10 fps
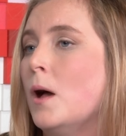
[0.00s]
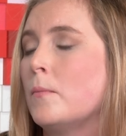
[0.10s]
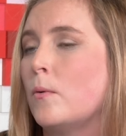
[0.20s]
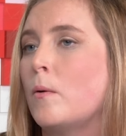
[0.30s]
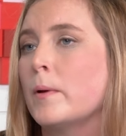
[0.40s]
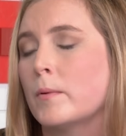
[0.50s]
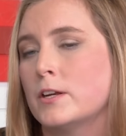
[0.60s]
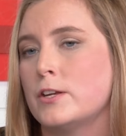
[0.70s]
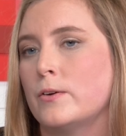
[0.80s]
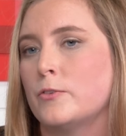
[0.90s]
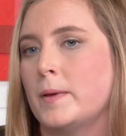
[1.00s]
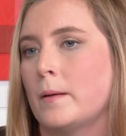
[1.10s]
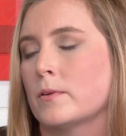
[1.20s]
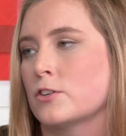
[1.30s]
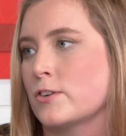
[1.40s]
But what we want to do is be
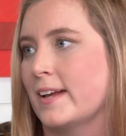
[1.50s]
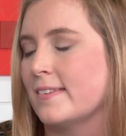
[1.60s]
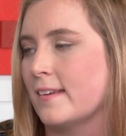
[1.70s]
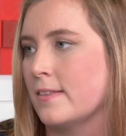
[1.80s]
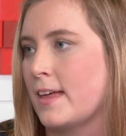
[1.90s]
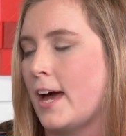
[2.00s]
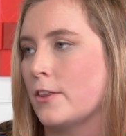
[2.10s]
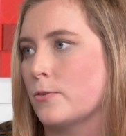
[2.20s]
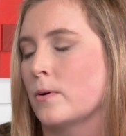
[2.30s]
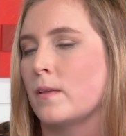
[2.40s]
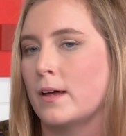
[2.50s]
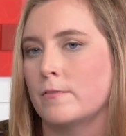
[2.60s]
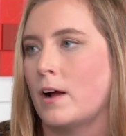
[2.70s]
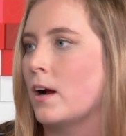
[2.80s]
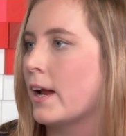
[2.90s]
able to translate that through a lot
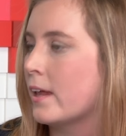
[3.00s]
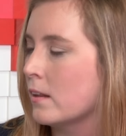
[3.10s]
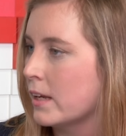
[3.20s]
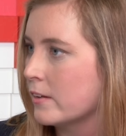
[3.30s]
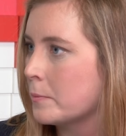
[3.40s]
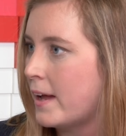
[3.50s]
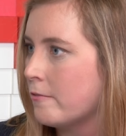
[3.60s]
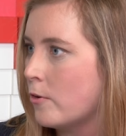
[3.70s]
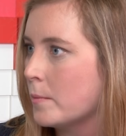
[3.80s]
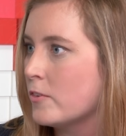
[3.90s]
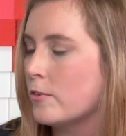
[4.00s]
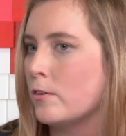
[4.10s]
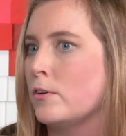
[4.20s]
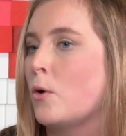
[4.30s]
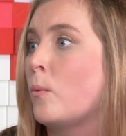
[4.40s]
of our analytics platforms so
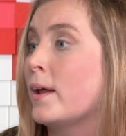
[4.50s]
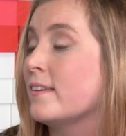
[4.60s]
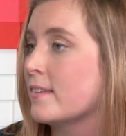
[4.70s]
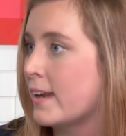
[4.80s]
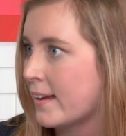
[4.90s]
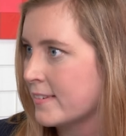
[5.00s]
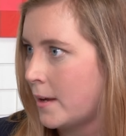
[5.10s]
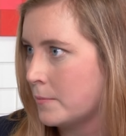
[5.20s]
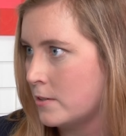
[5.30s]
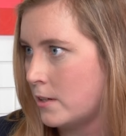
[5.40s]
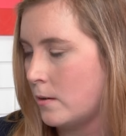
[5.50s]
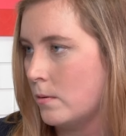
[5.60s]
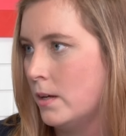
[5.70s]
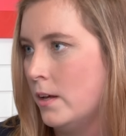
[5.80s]
you know what is the next step to do.